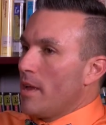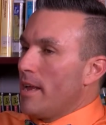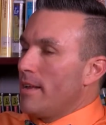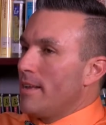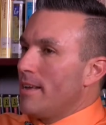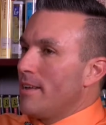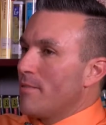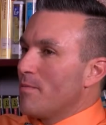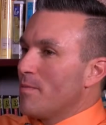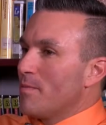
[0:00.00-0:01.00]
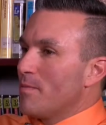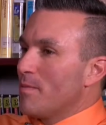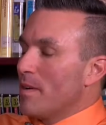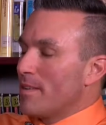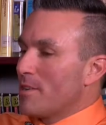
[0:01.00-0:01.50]
i- in,
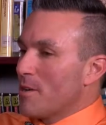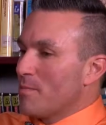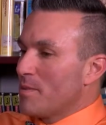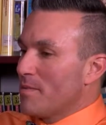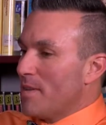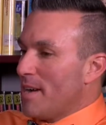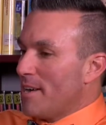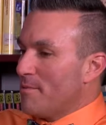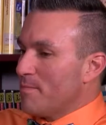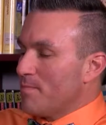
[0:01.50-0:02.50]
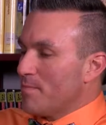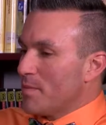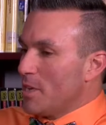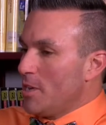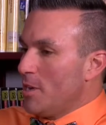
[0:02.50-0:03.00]
terms of, um,
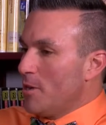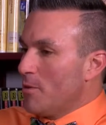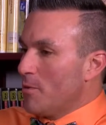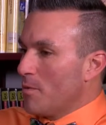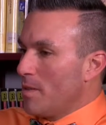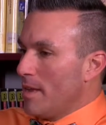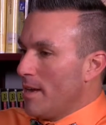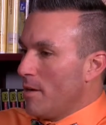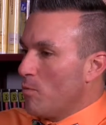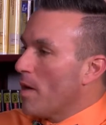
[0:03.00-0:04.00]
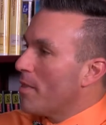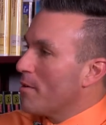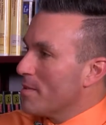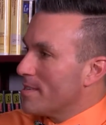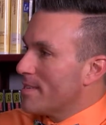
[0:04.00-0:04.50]
you know, the uh,
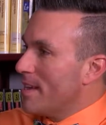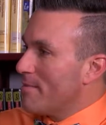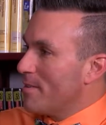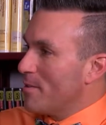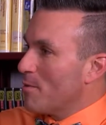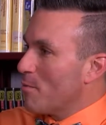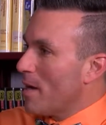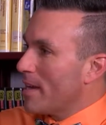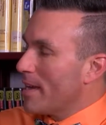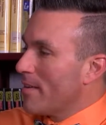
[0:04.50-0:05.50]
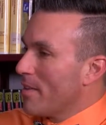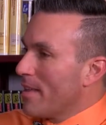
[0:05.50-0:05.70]
weather and stuff and the running,